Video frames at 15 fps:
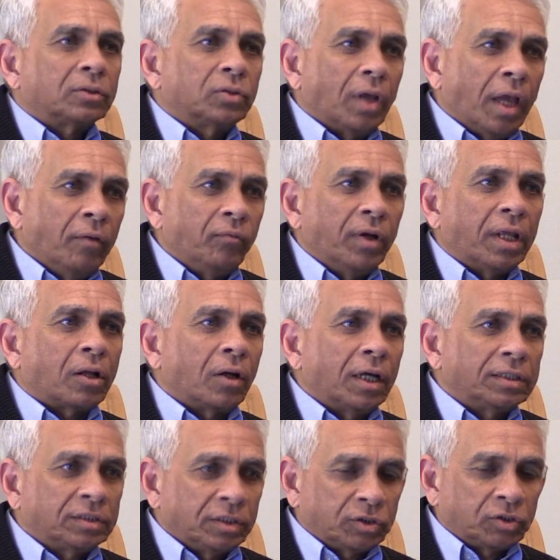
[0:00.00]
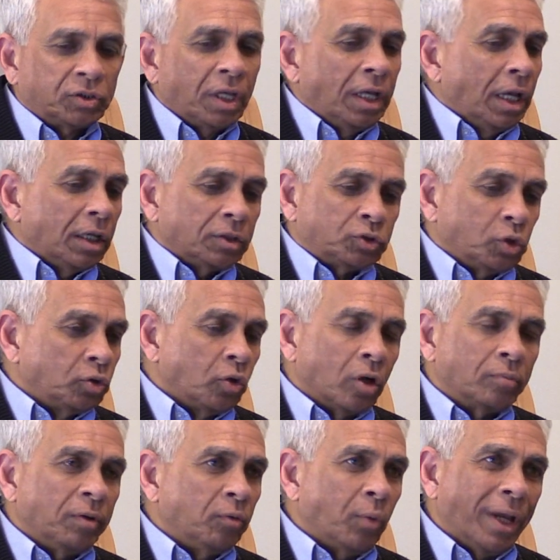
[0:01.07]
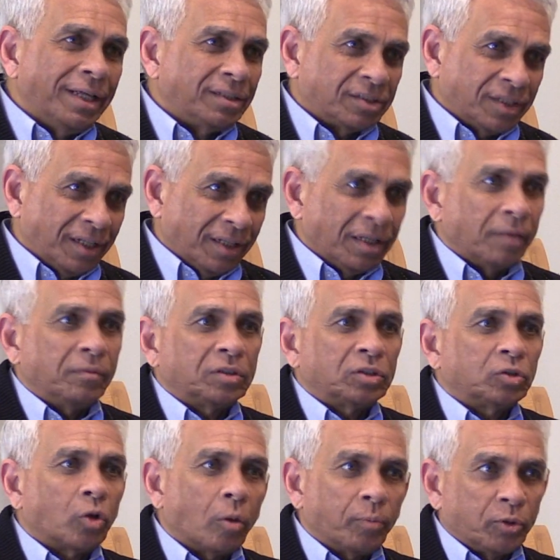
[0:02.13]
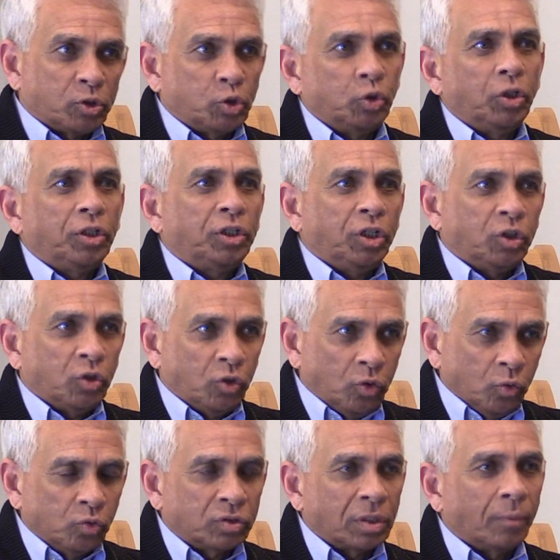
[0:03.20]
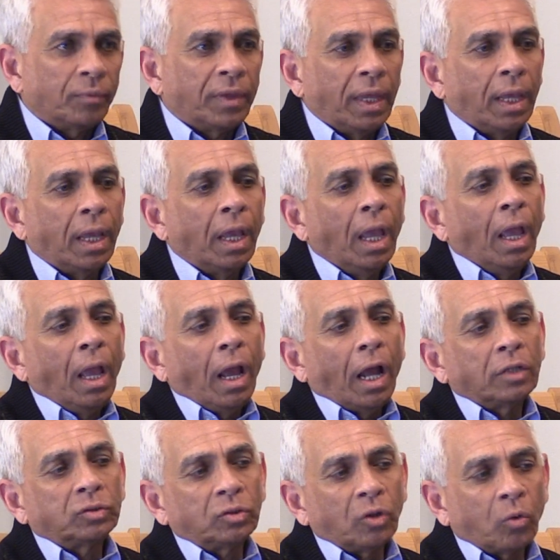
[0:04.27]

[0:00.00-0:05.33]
So every crisis should not be wasted. There is an opportunity to do something. And so the